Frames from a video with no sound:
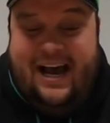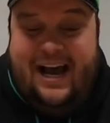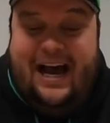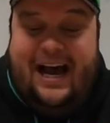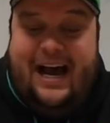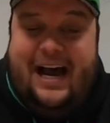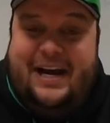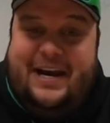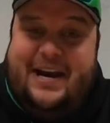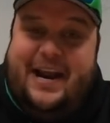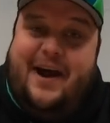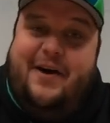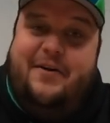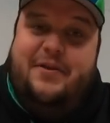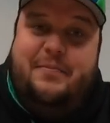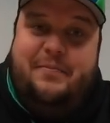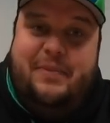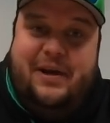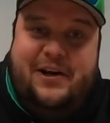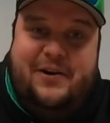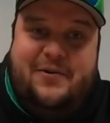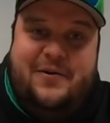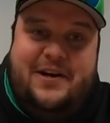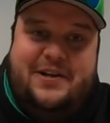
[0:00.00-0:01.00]
Now the
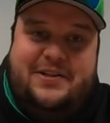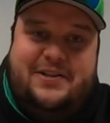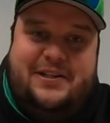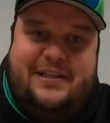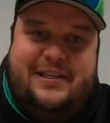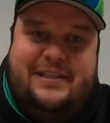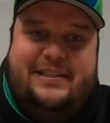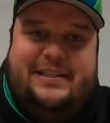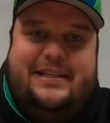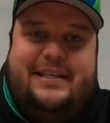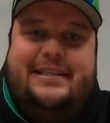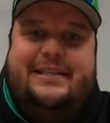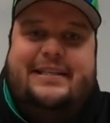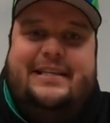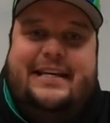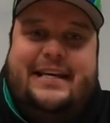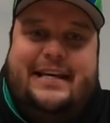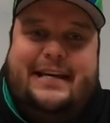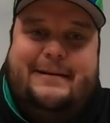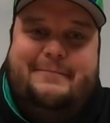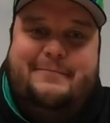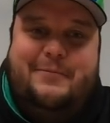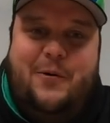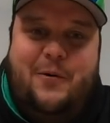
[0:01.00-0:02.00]
big question is the
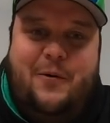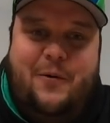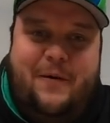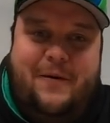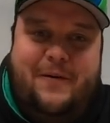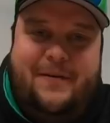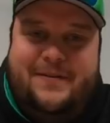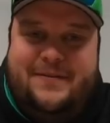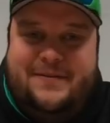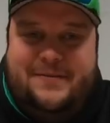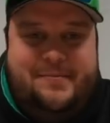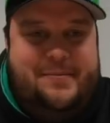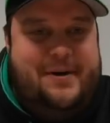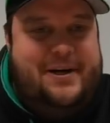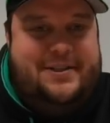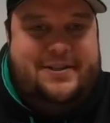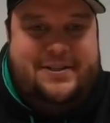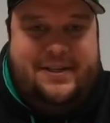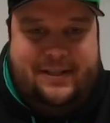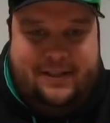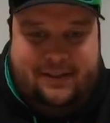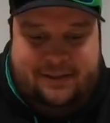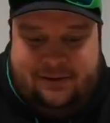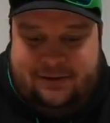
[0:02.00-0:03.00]
Tim Hortons
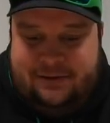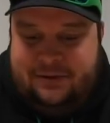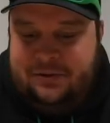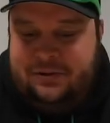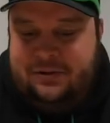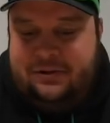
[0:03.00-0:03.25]
budget.